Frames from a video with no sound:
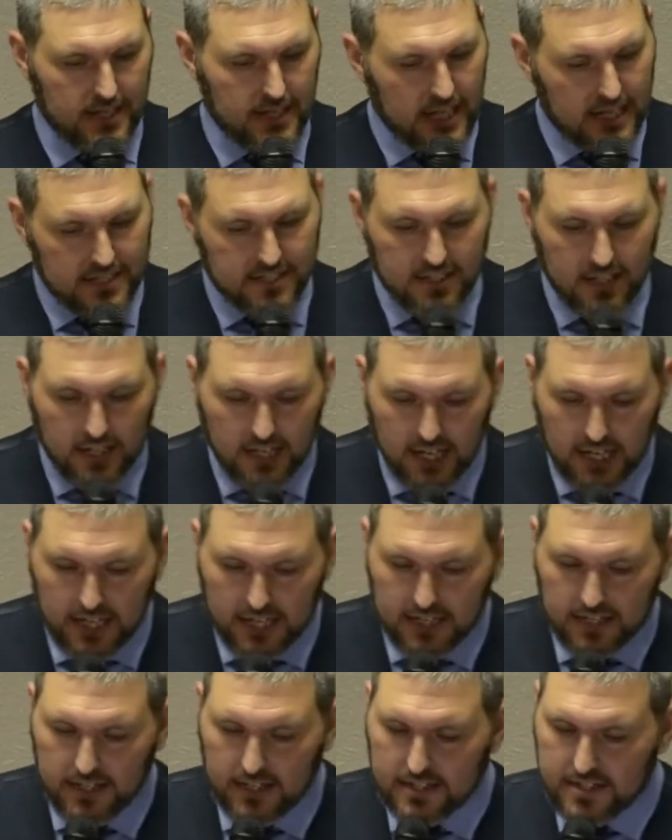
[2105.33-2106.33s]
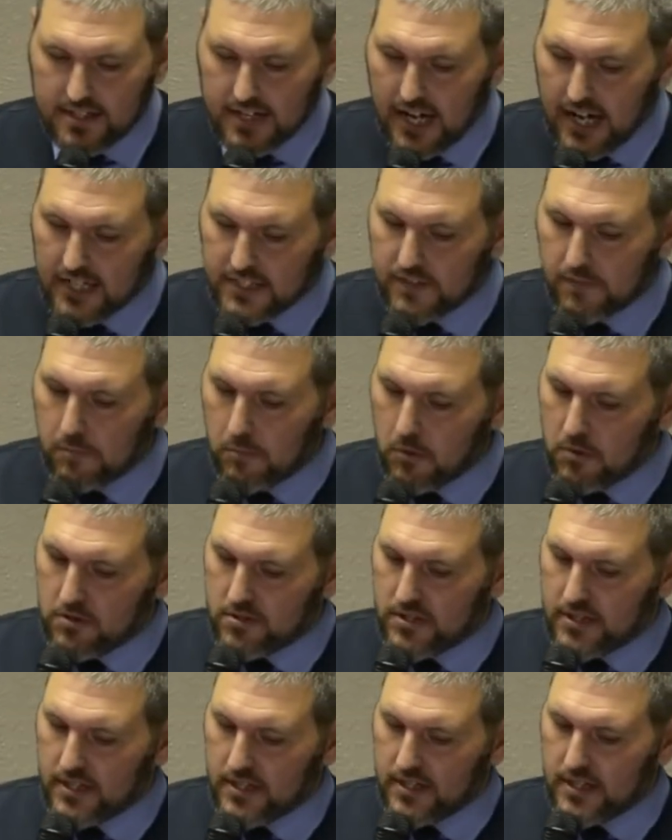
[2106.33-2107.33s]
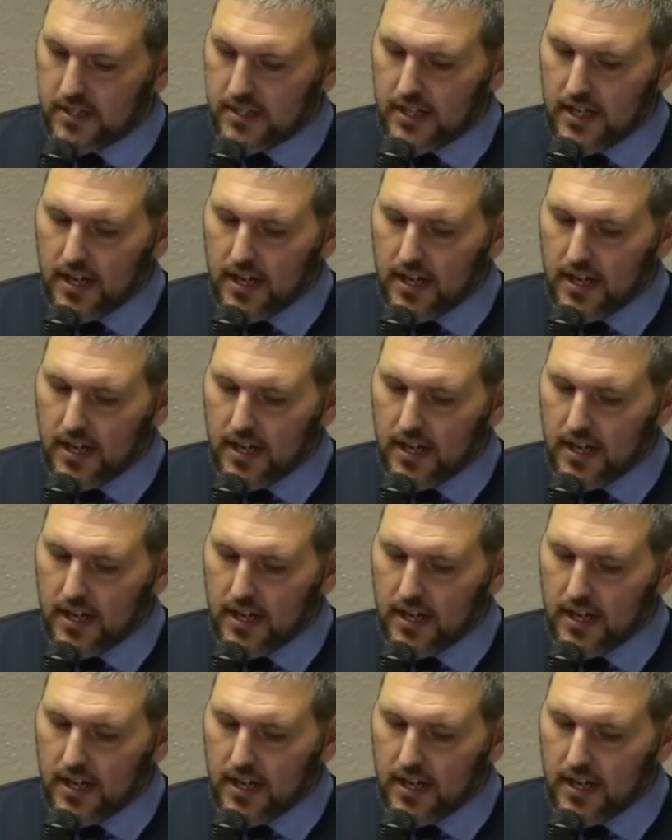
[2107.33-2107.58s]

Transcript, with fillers: That's not hate, it's an act of mercy.